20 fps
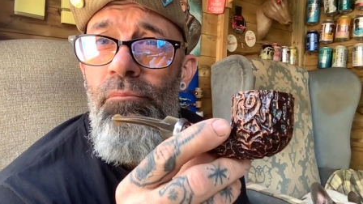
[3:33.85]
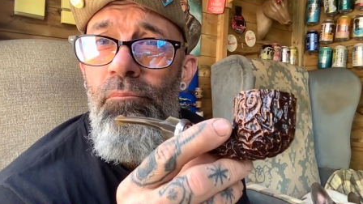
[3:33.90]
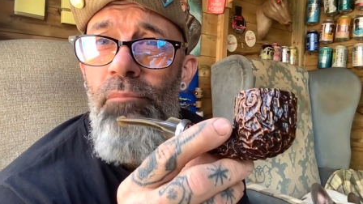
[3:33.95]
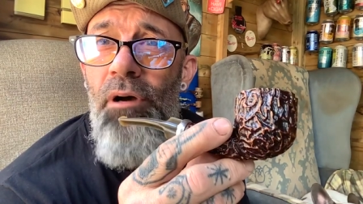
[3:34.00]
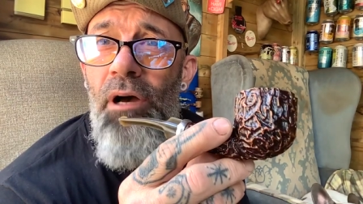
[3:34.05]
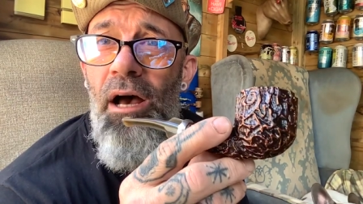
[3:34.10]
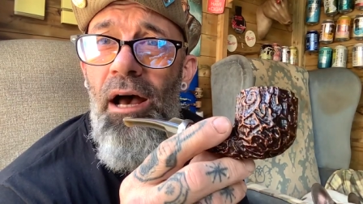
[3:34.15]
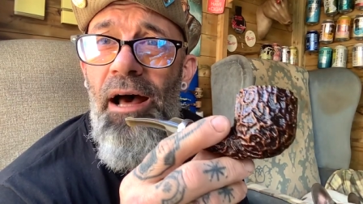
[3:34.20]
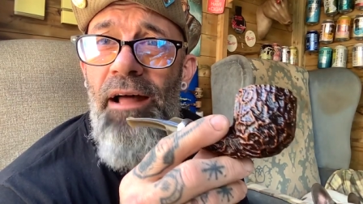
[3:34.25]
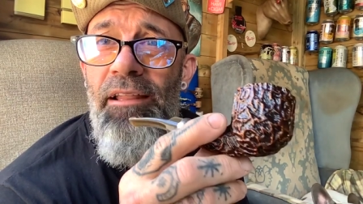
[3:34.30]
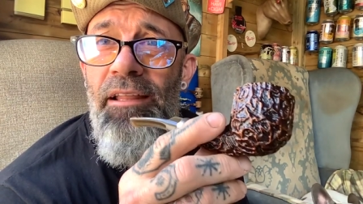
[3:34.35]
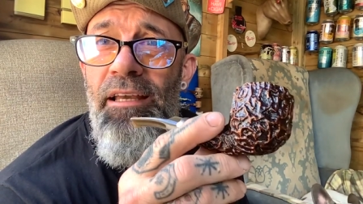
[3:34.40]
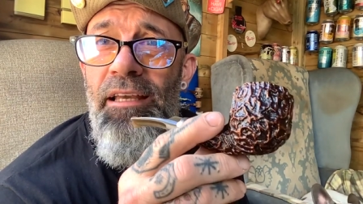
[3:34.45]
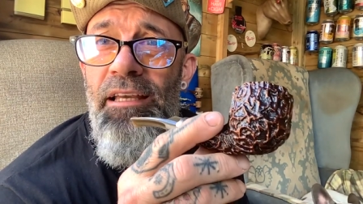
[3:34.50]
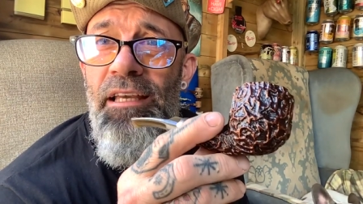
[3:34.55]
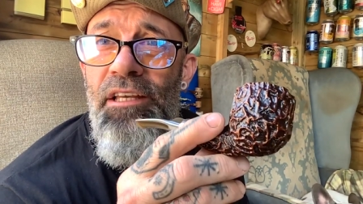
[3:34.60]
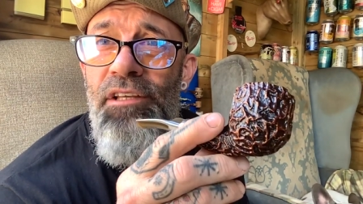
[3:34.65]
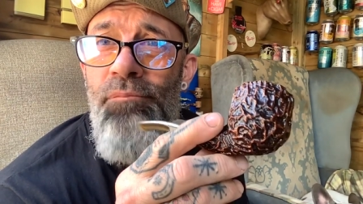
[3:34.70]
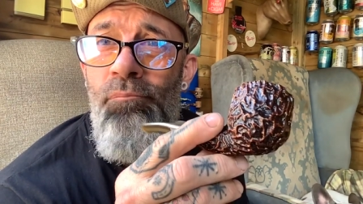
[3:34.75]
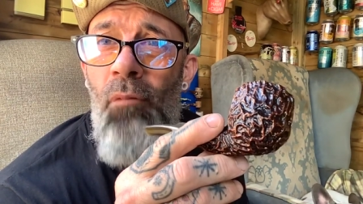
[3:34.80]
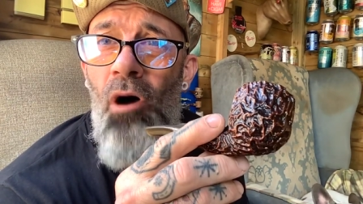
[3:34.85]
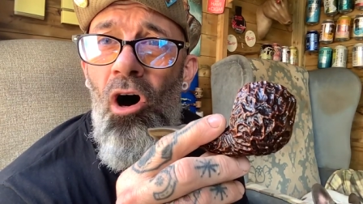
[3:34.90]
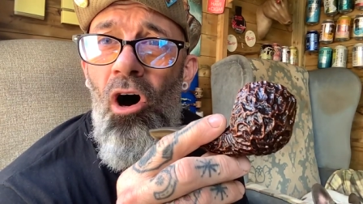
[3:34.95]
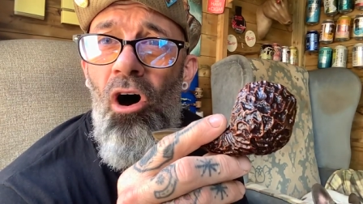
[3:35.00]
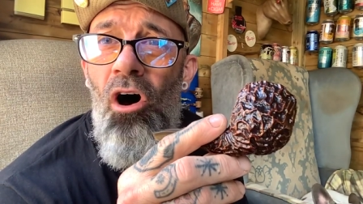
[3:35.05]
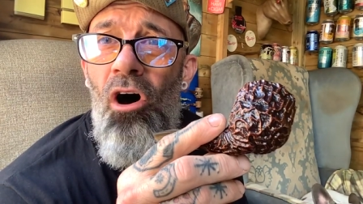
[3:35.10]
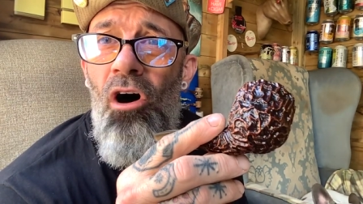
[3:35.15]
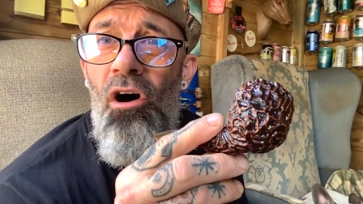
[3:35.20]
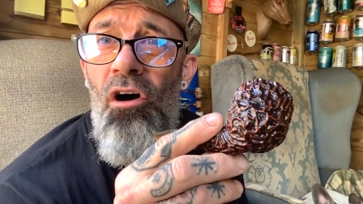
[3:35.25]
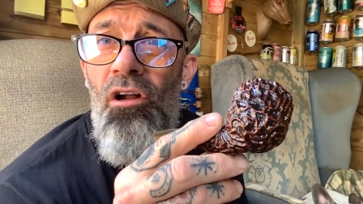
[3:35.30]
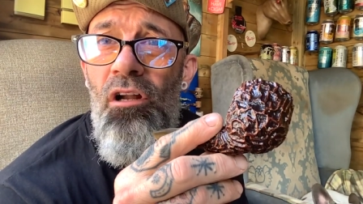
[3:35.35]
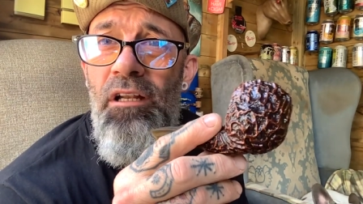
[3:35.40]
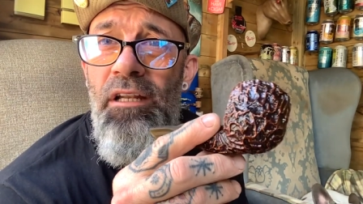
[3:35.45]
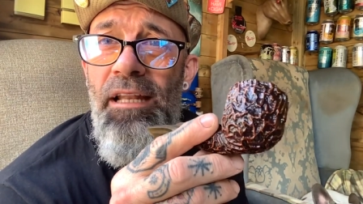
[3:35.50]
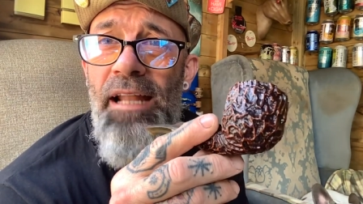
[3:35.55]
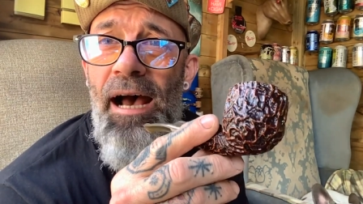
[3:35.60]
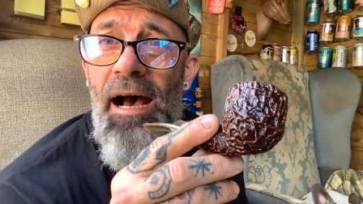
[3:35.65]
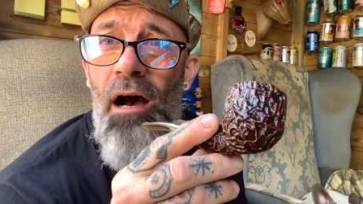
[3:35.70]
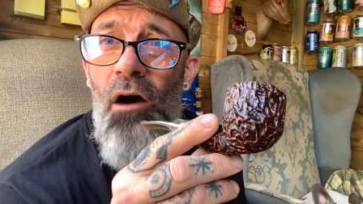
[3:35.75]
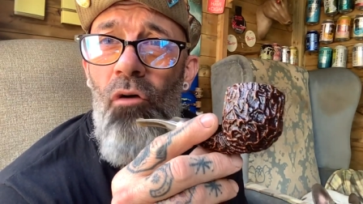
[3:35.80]
but I think it's more
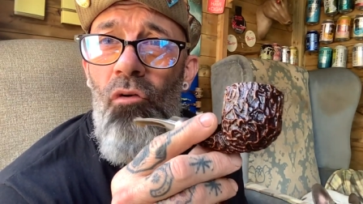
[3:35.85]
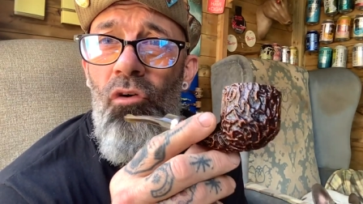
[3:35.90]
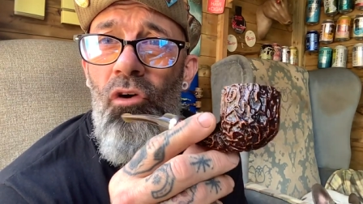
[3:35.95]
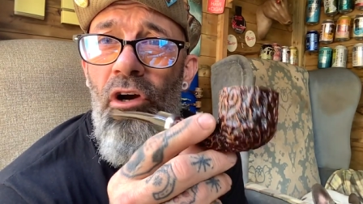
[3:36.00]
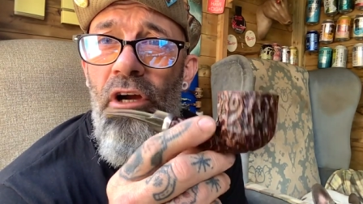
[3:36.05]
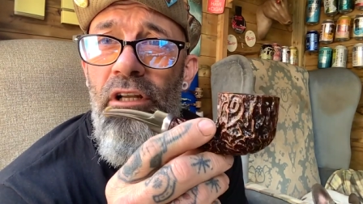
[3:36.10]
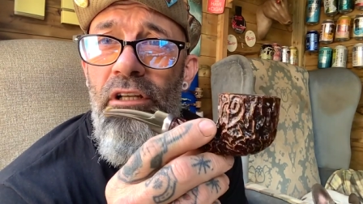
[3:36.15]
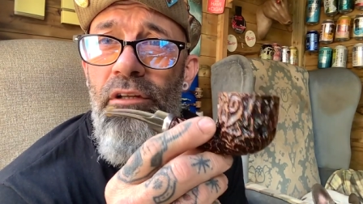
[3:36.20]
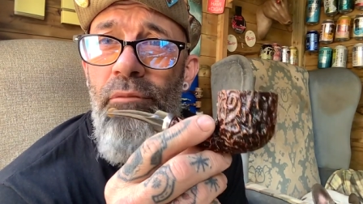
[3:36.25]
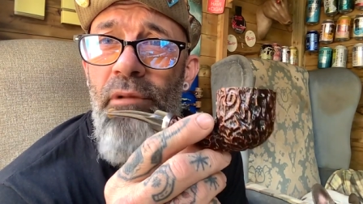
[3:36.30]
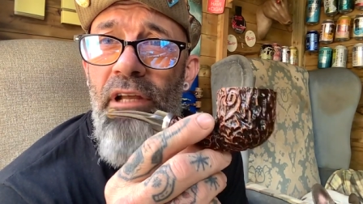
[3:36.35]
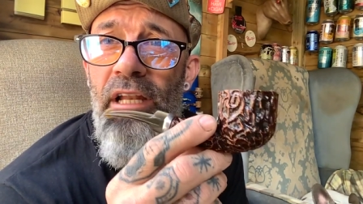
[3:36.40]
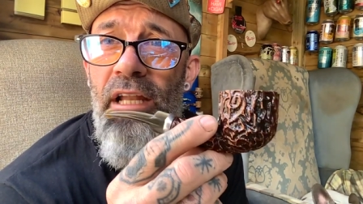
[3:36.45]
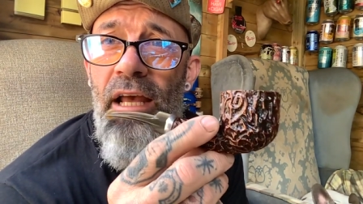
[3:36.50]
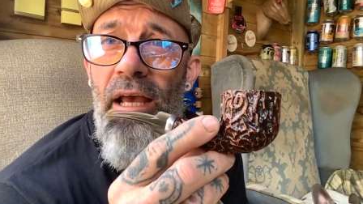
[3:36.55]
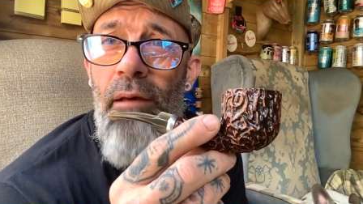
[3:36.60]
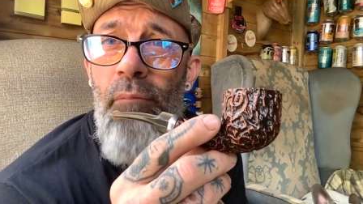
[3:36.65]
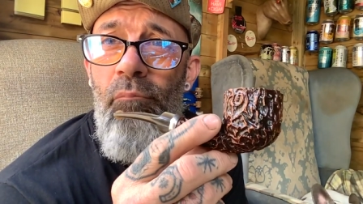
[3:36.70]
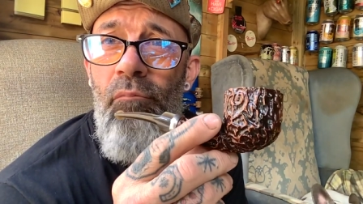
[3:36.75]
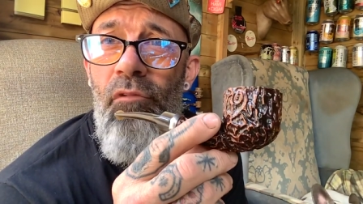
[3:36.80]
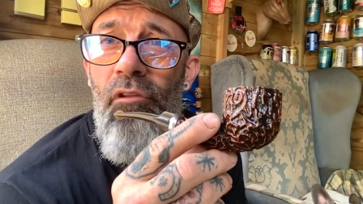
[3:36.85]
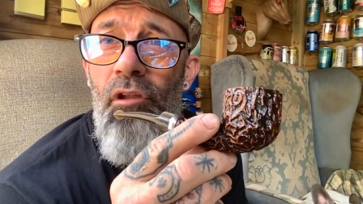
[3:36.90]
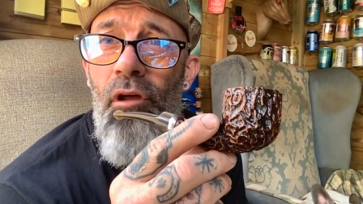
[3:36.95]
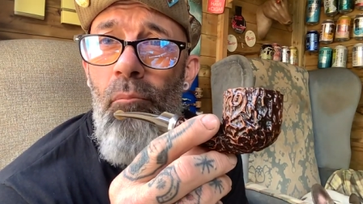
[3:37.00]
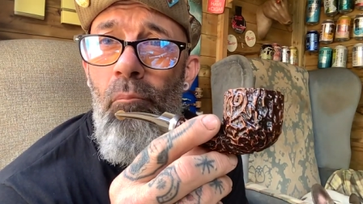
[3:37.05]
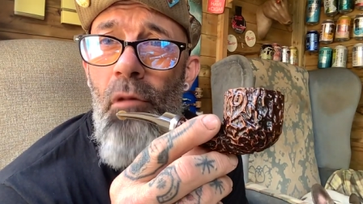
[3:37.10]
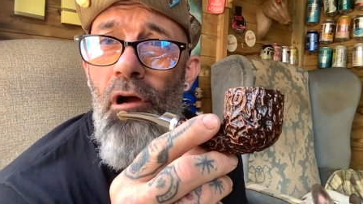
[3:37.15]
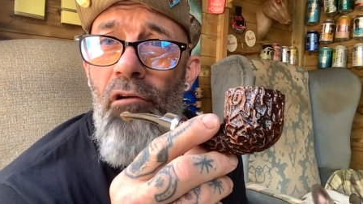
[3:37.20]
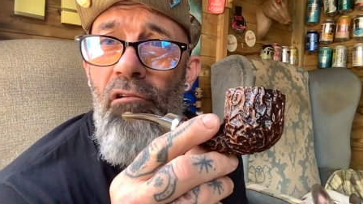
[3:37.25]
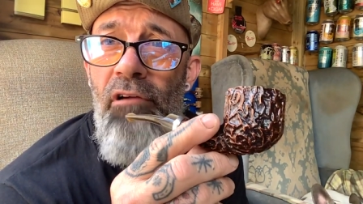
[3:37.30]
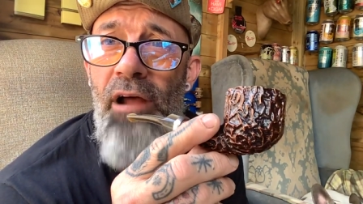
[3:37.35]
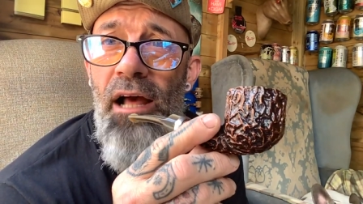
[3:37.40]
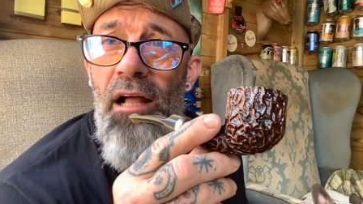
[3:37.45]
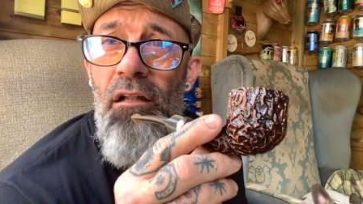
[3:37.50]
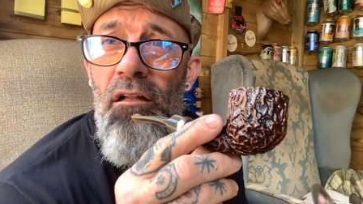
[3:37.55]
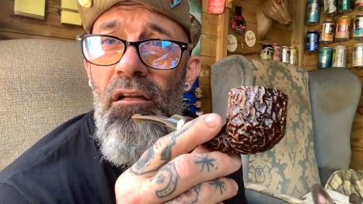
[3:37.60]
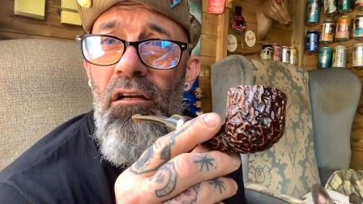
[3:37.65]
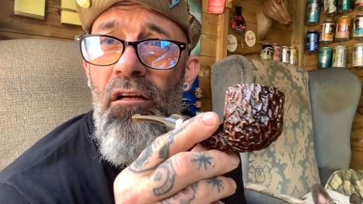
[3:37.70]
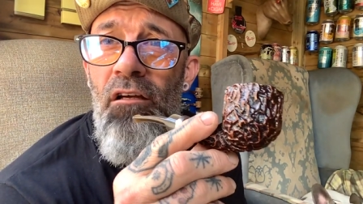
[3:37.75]
now going to be named the morel